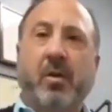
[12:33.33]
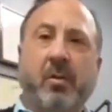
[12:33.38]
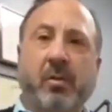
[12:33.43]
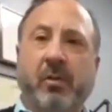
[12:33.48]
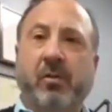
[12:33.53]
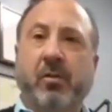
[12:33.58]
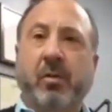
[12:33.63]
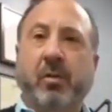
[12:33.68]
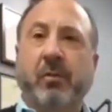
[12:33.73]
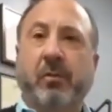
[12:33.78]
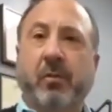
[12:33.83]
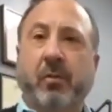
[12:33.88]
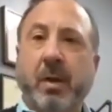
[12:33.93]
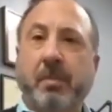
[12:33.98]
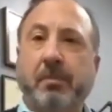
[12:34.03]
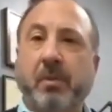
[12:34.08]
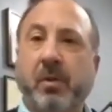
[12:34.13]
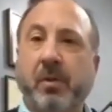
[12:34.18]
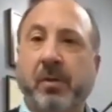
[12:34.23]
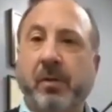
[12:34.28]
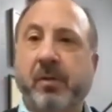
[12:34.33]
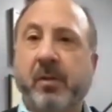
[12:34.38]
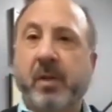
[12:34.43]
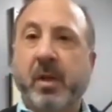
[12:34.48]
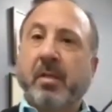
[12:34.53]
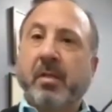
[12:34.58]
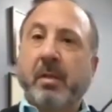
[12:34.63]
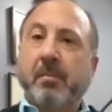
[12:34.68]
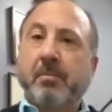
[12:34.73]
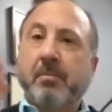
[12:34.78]
sort of ripples.
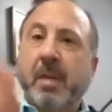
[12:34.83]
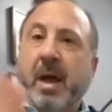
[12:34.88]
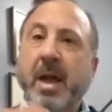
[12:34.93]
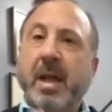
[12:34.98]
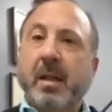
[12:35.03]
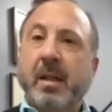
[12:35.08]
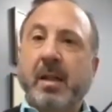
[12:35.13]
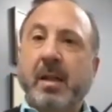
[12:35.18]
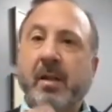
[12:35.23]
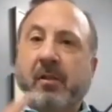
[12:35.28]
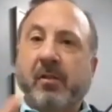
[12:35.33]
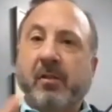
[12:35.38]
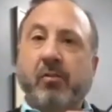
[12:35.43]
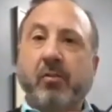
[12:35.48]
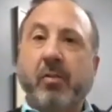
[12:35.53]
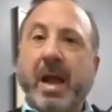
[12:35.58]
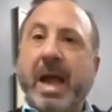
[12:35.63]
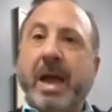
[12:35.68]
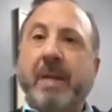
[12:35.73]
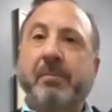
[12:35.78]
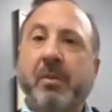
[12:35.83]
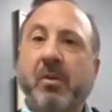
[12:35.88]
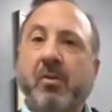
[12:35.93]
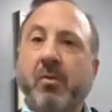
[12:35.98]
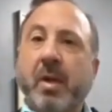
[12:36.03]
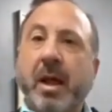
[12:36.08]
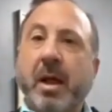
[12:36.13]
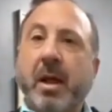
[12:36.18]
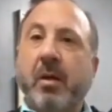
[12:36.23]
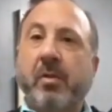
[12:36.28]
The myelin is wrapped
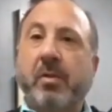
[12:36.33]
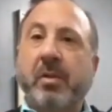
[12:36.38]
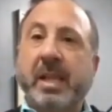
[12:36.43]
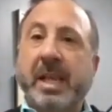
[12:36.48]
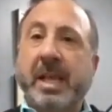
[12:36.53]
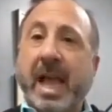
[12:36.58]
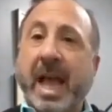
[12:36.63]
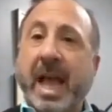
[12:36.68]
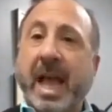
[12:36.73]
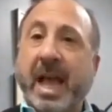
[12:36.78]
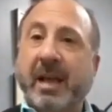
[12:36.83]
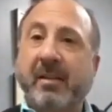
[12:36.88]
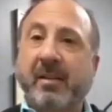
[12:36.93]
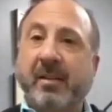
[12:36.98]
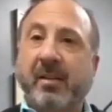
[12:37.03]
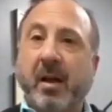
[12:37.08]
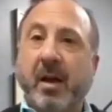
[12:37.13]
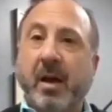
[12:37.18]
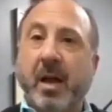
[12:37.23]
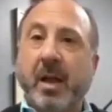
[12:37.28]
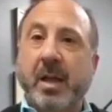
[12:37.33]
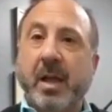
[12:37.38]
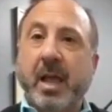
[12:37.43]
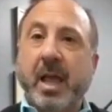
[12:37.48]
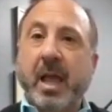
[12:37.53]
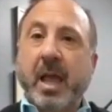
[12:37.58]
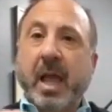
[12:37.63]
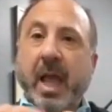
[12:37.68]
around the axon,